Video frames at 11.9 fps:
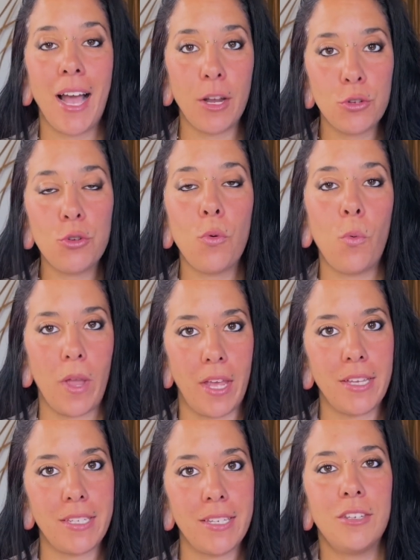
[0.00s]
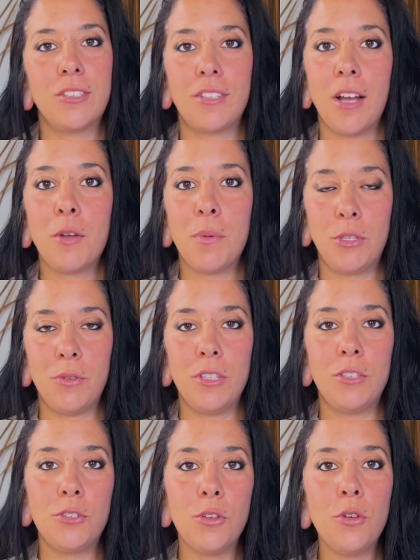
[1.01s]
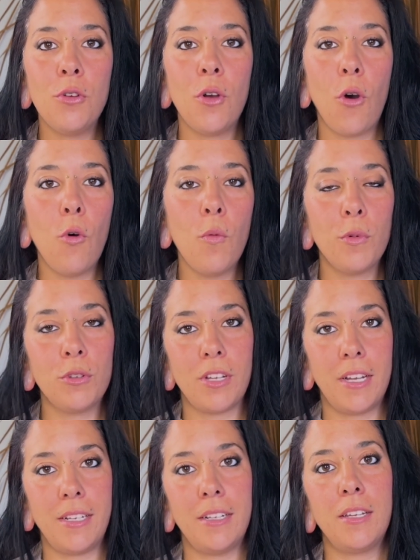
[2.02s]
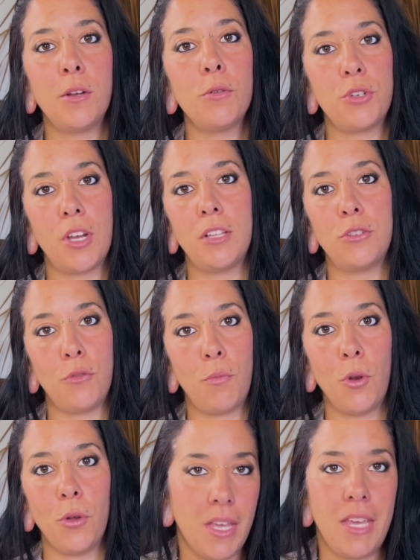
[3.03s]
actual weeks, stuck between 2 almost identical shades of blue.